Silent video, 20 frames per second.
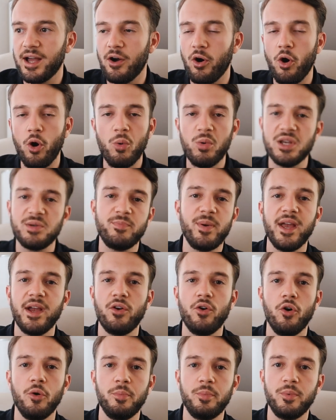always
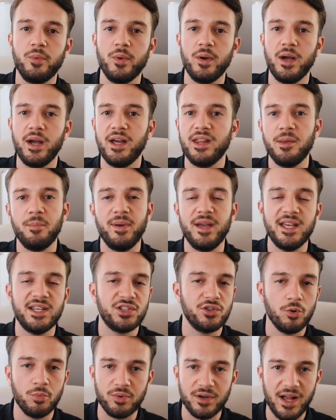pick up the
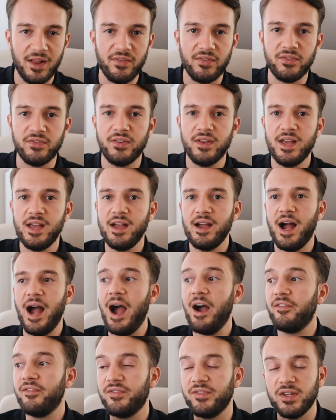personal brand
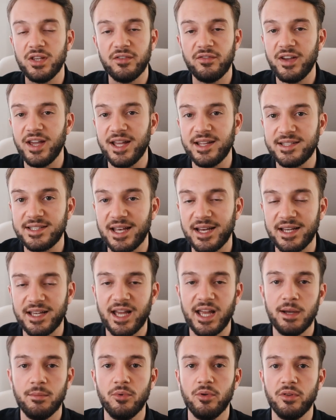after you've hit 10K
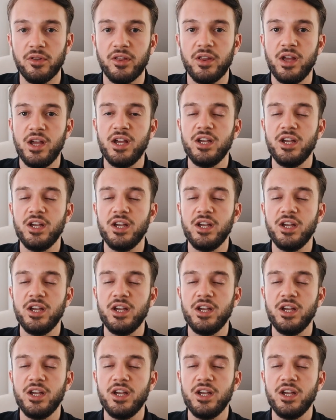a month.